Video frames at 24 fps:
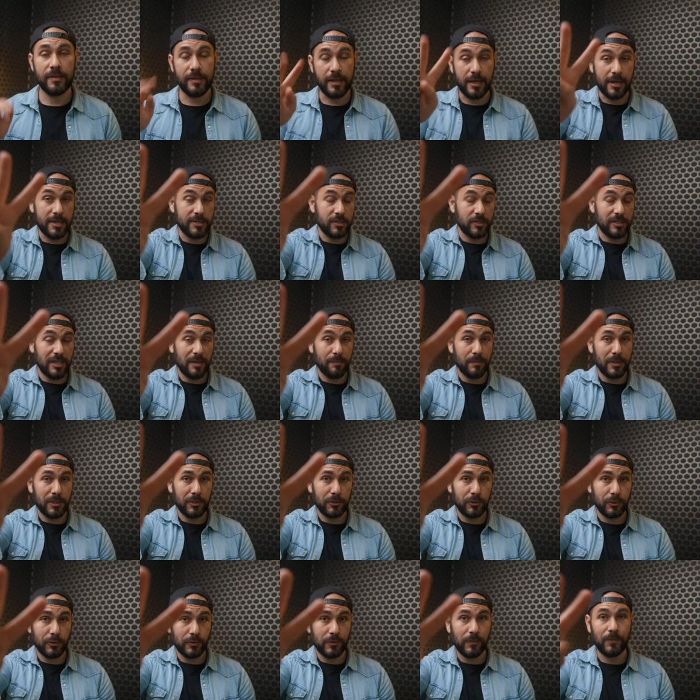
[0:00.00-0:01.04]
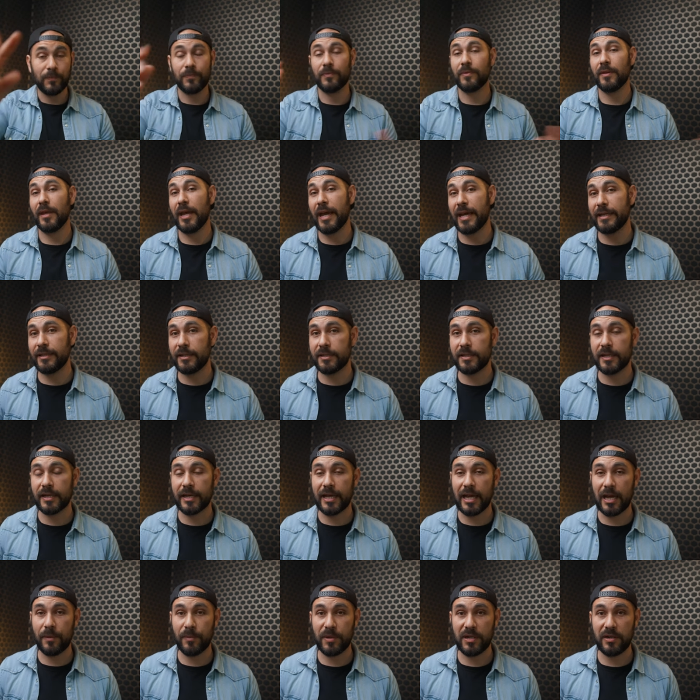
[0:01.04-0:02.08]
The reason number two, I need a
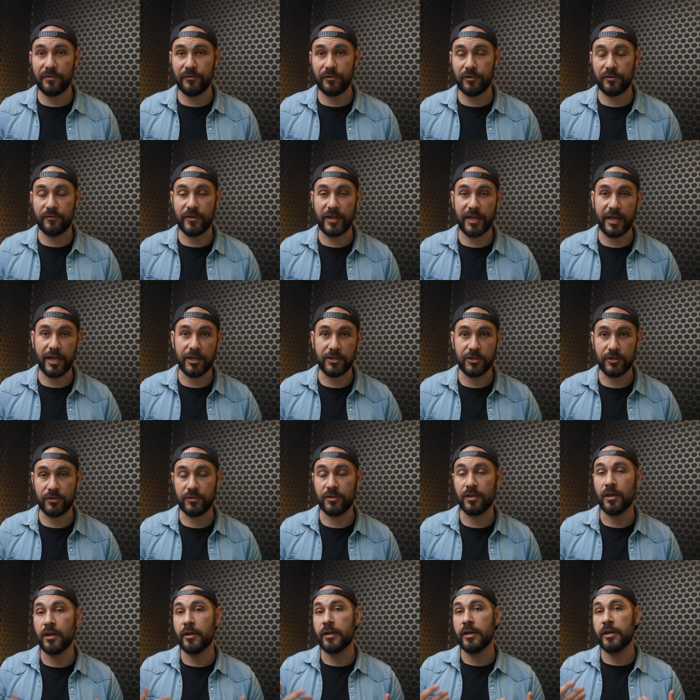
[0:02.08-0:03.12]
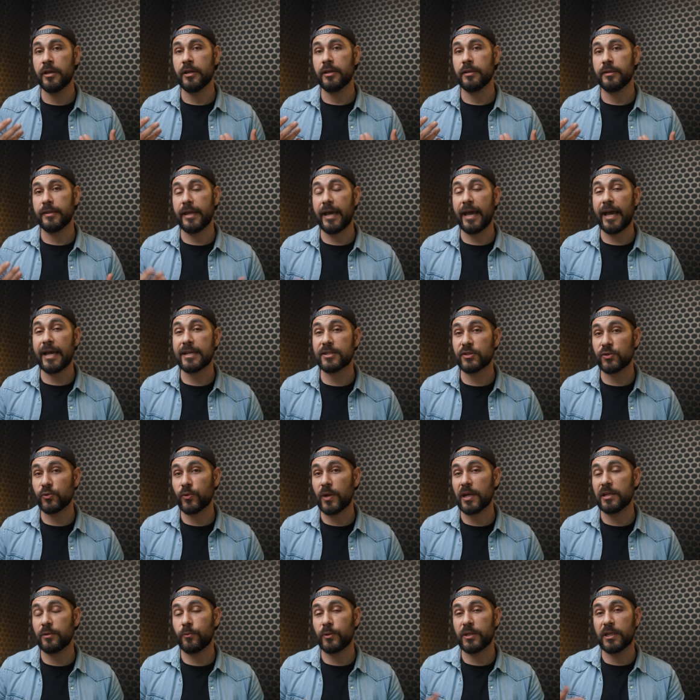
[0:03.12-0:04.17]
camera for vacation. The
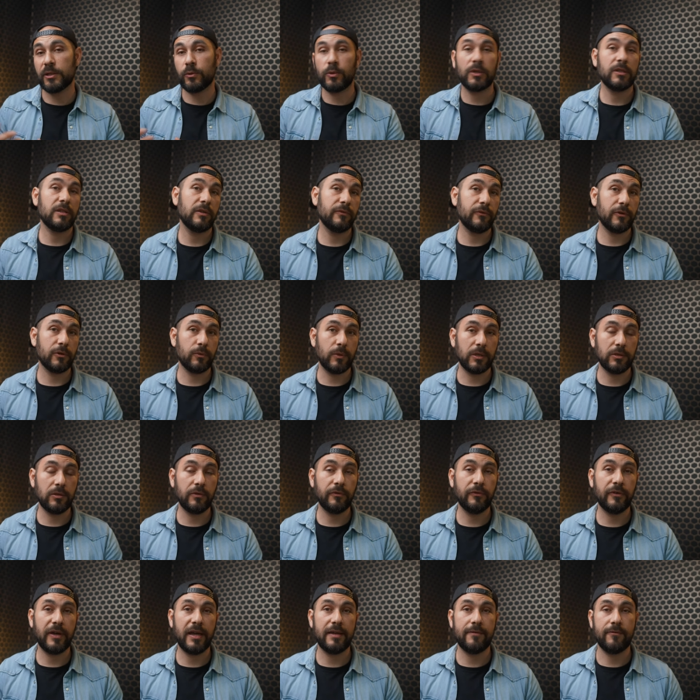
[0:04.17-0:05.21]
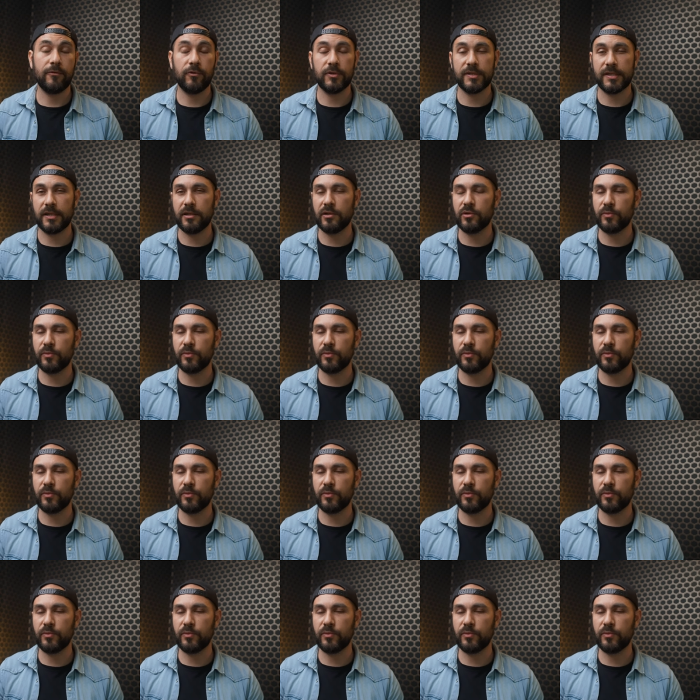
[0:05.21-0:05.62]
S1 with the 24105 was a